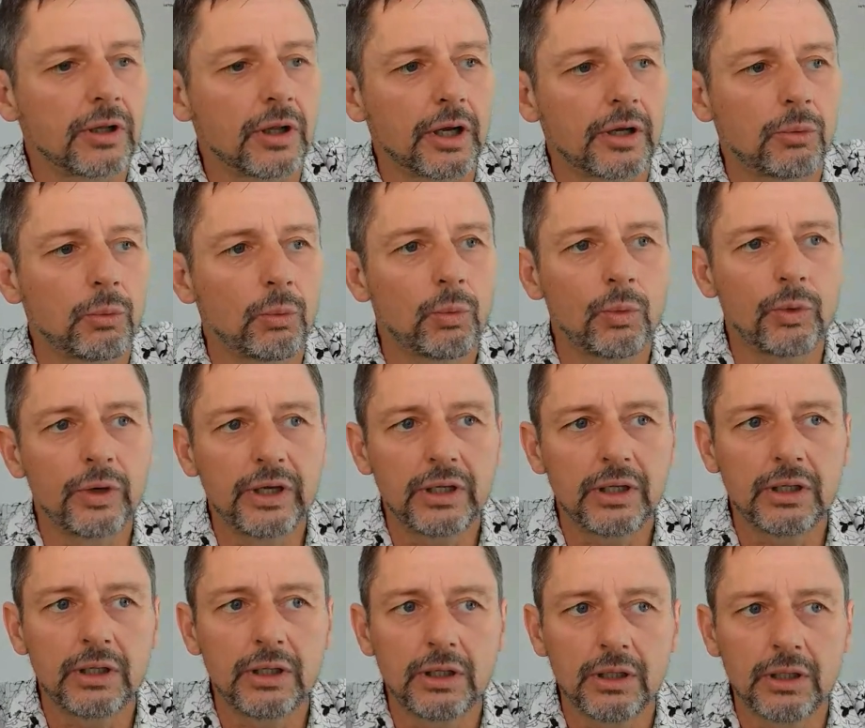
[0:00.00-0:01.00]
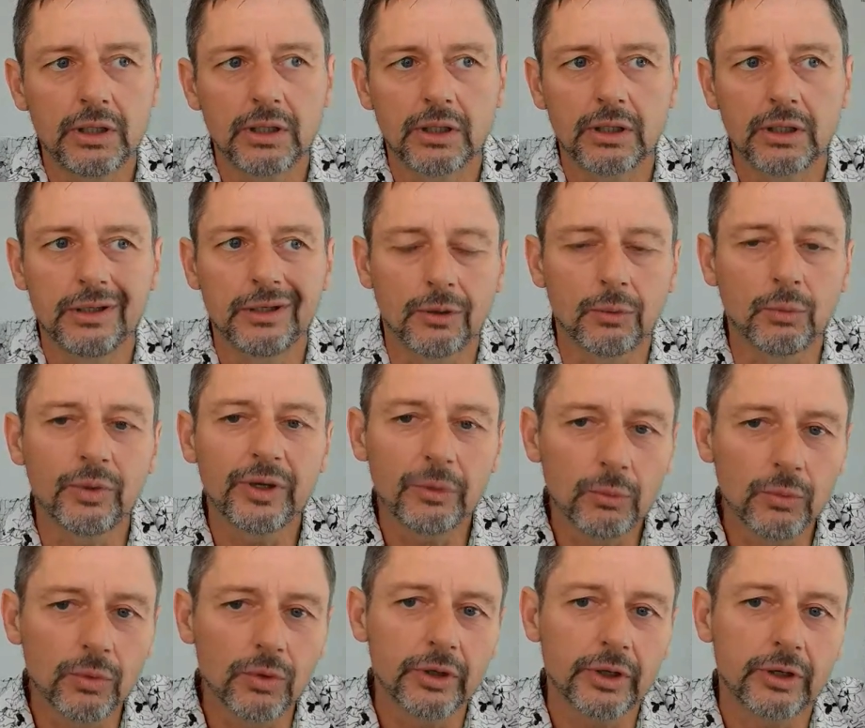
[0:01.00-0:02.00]
Like we, you know, we
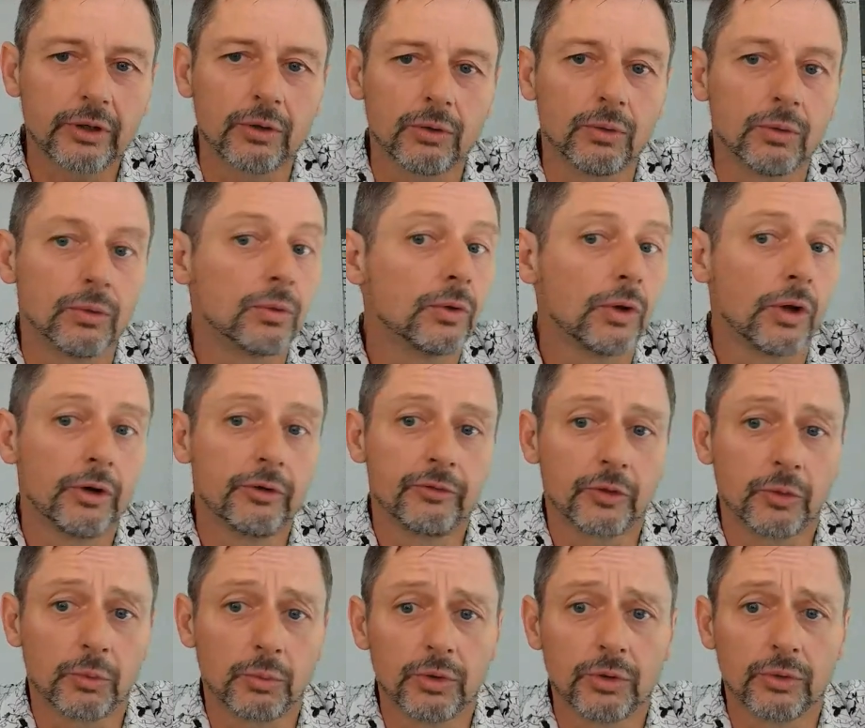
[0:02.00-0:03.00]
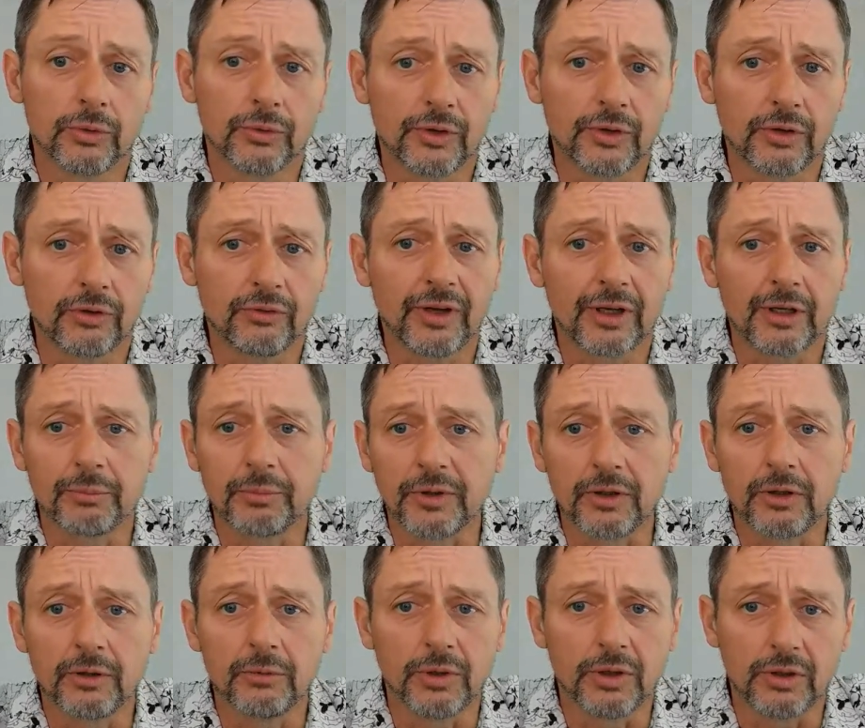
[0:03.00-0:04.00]
work all over the world in developing
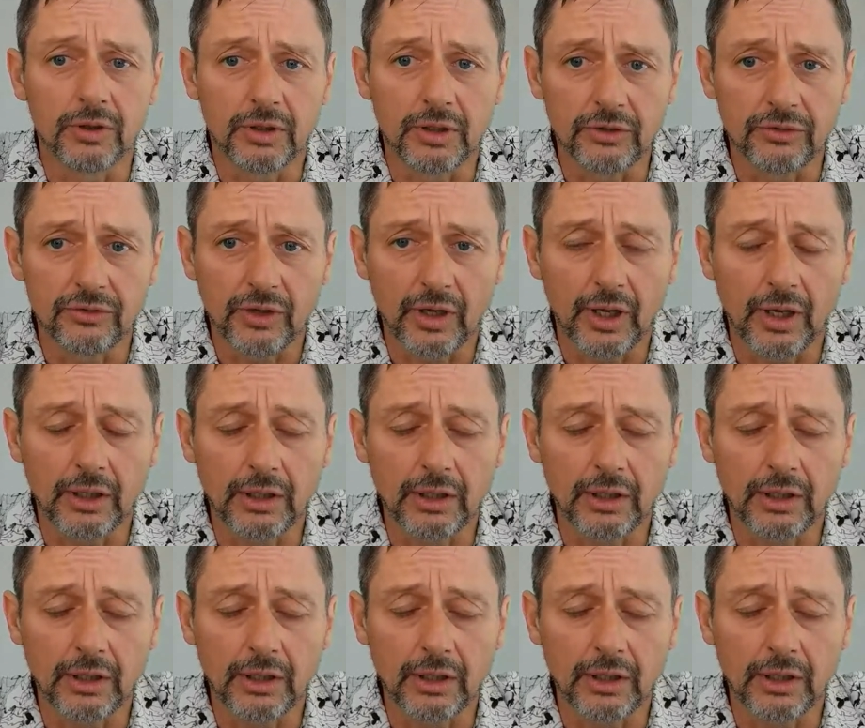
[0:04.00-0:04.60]
communities,